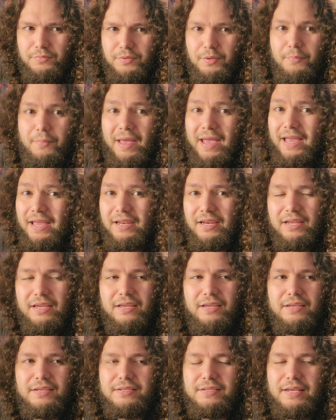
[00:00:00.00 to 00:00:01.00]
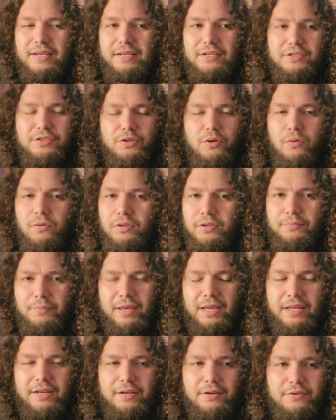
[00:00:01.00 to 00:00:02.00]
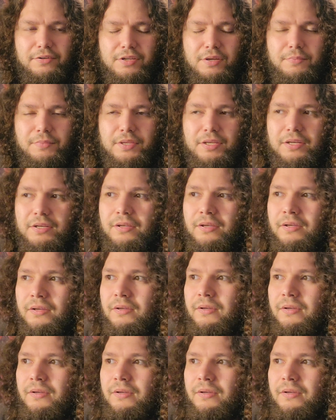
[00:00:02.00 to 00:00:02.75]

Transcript: The painting is like a stolen painting or something.